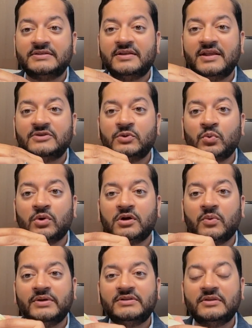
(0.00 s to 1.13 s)
and then as we work our
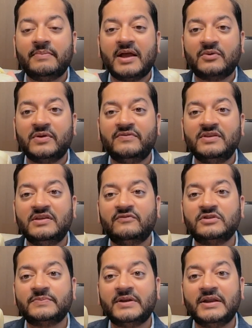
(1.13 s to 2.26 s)
way to the back we have the
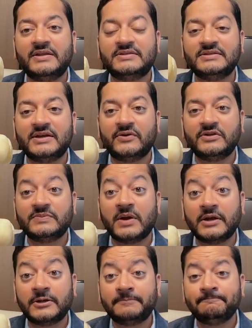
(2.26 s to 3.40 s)
infraspinatus and teres
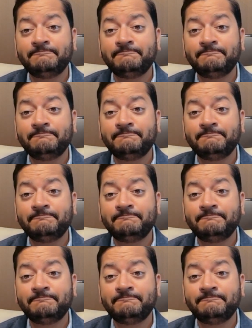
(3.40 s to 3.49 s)
minor.